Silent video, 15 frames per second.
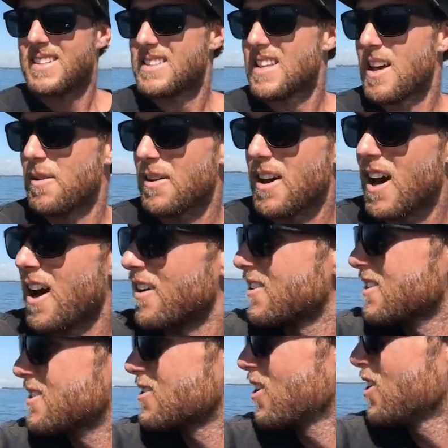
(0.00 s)
So there we go,
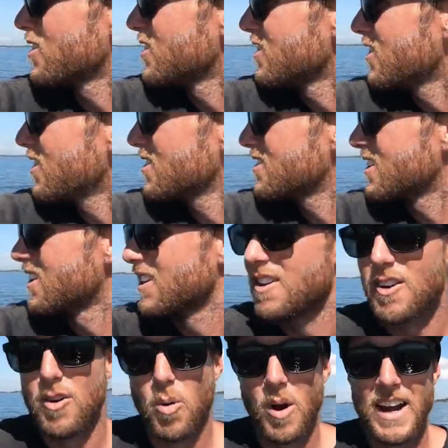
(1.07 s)
just lost a
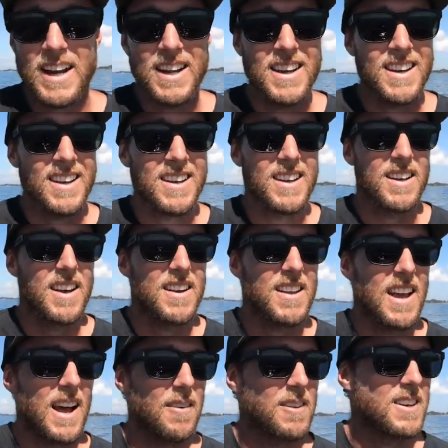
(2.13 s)
little queenie, and
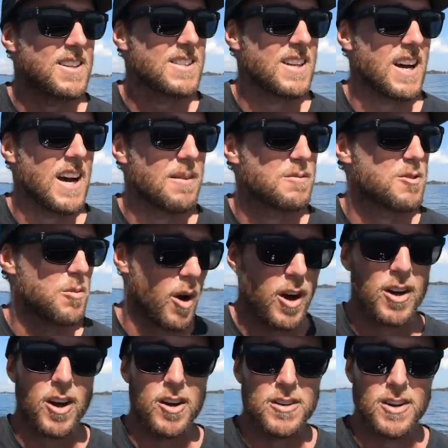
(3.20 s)
now it is
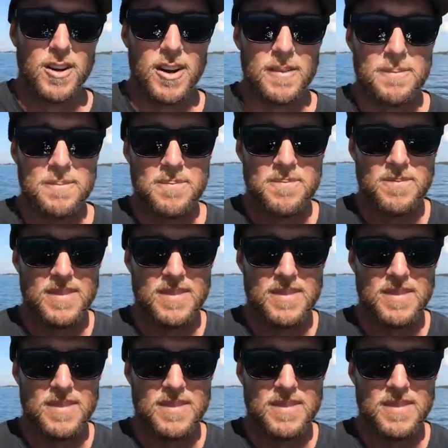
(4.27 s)
smoko time.